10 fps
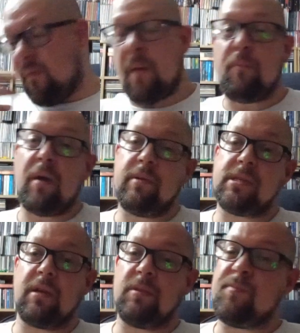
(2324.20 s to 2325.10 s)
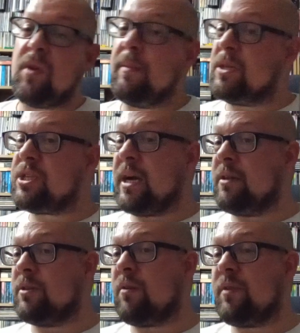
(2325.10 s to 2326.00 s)
fact Bowie's singles pretty much
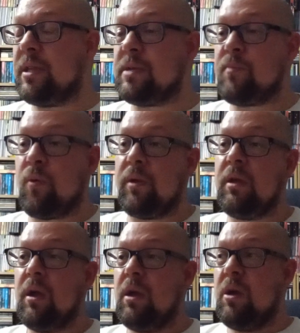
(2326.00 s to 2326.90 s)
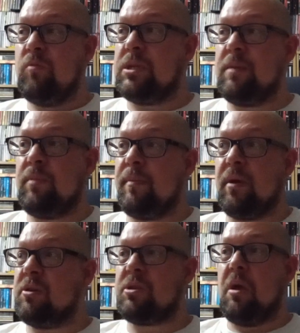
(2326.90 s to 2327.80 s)
tailed off at this point, was simply
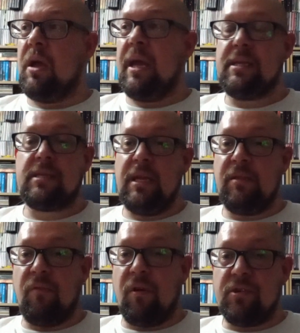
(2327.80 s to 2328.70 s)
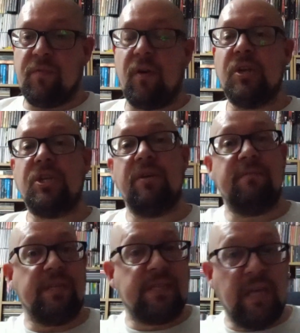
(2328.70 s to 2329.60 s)
because he'd seen the rise of
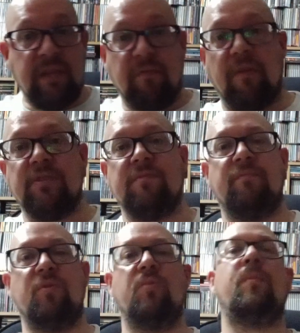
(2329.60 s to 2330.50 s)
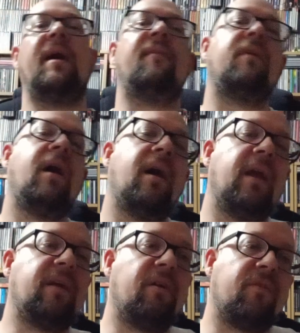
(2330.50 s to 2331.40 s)
iTunes, he'd seen the rise of broadband.
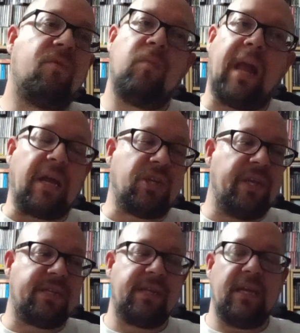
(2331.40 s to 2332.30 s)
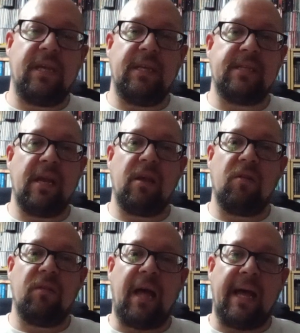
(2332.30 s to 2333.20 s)
He kind of thought, well, actually a CD
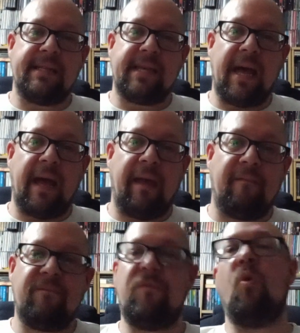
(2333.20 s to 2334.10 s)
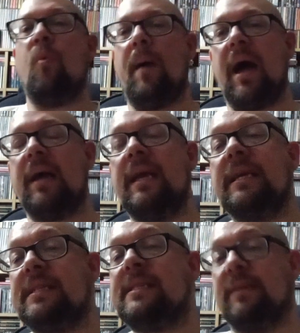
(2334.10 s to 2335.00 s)
single as a format
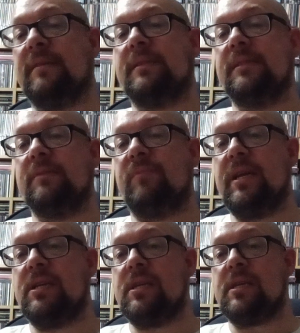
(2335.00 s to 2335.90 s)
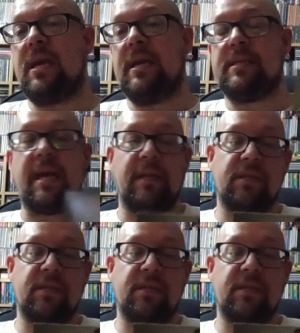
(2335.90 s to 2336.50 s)
is starting to reach its end.